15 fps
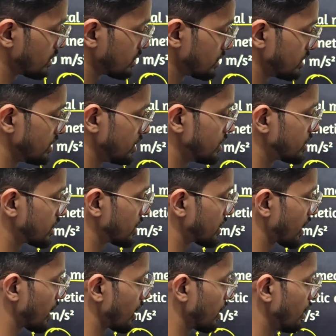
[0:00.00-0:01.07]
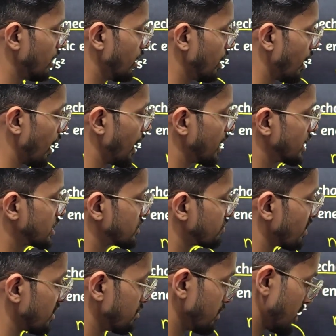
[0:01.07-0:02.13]
g is 10, height is
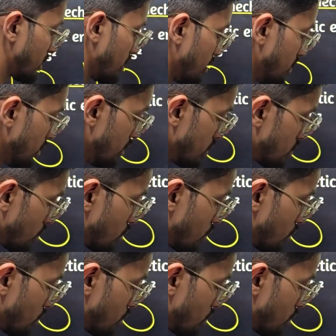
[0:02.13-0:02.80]
5 meter. So